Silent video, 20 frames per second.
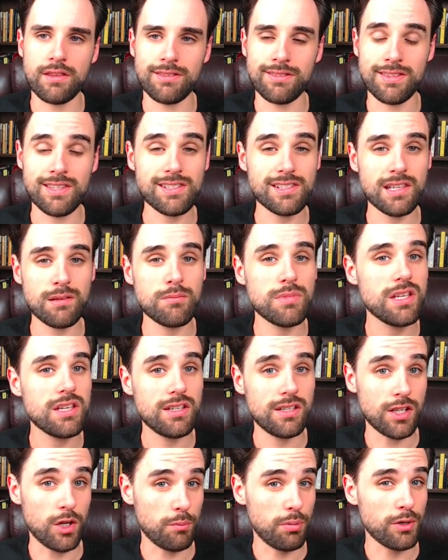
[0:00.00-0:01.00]
this can be,
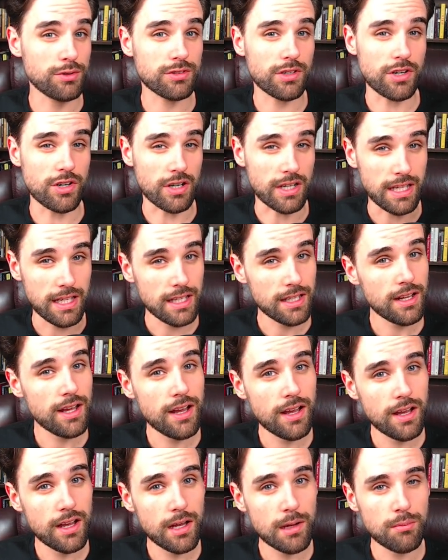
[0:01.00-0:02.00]
you know, posted on your
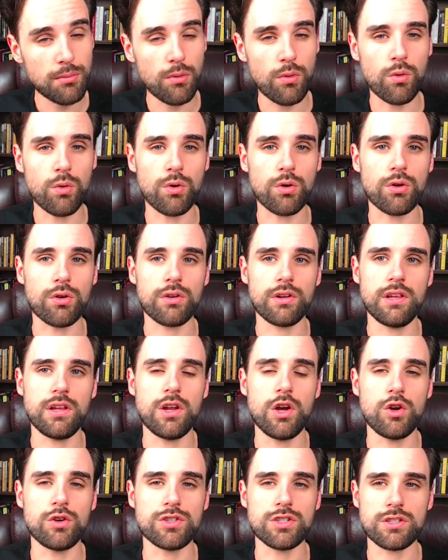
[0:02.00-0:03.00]
GitHub or, you
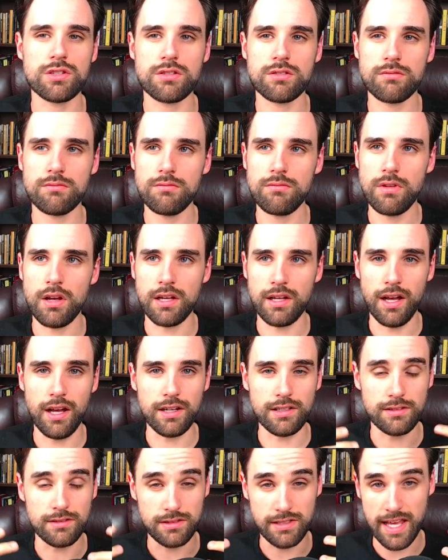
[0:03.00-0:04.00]
know, just
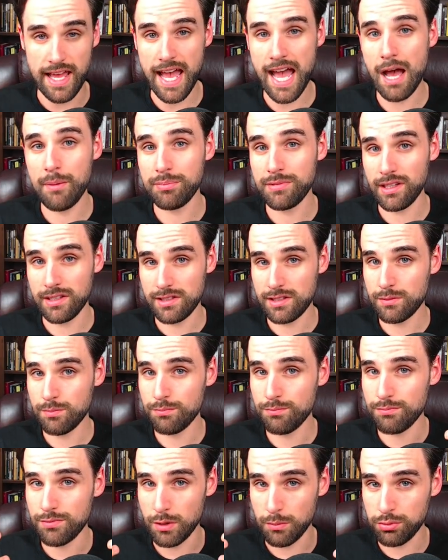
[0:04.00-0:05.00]
a Dapp that's
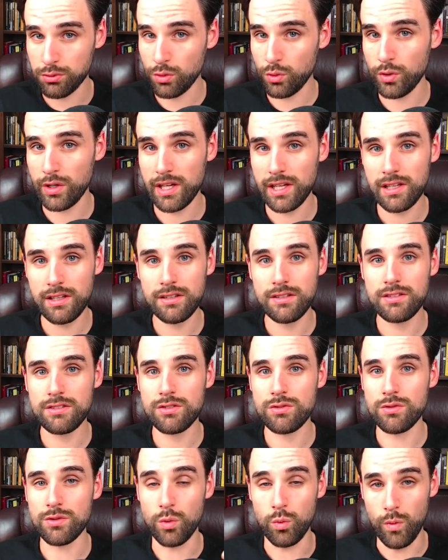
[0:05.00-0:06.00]
deployed
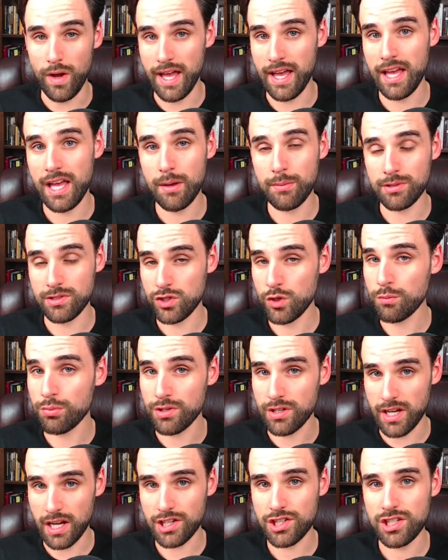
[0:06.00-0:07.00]
to the web and to
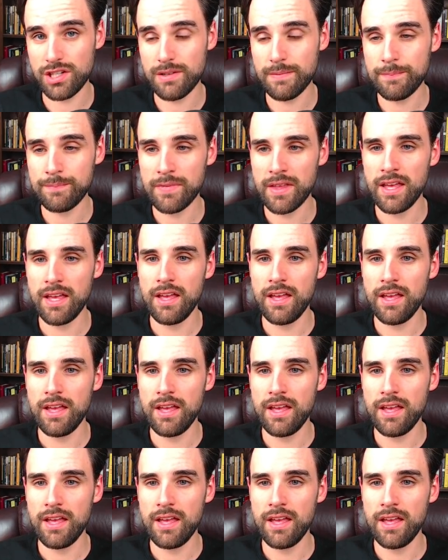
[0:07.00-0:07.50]
production.